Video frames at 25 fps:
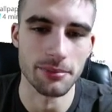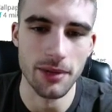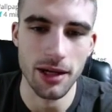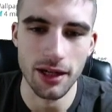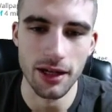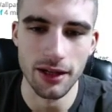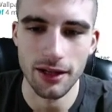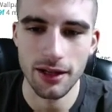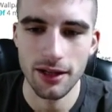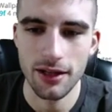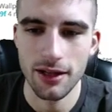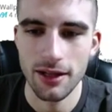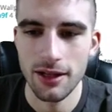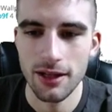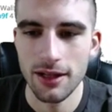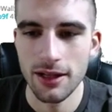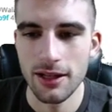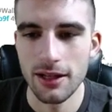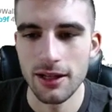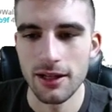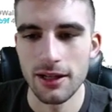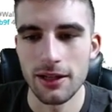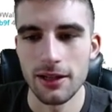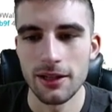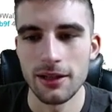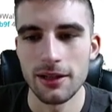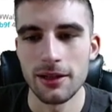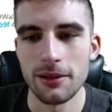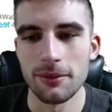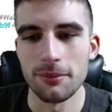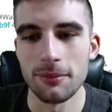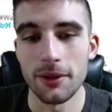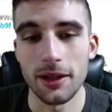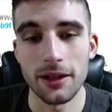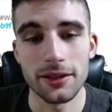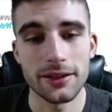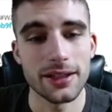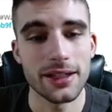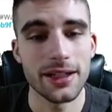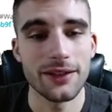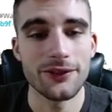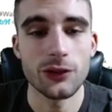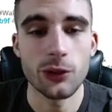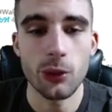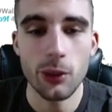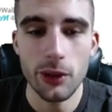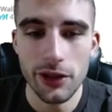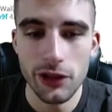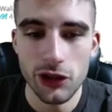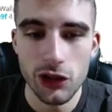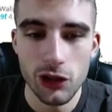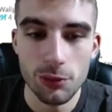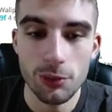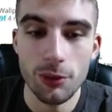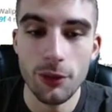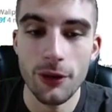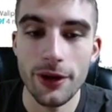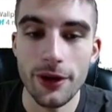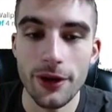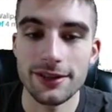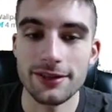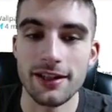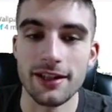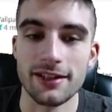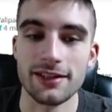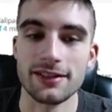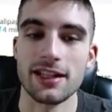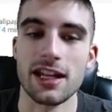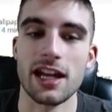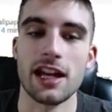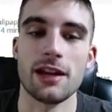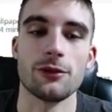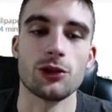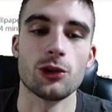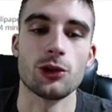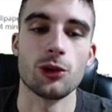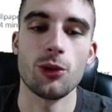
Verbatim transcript: Monk. But did have 22 points last game,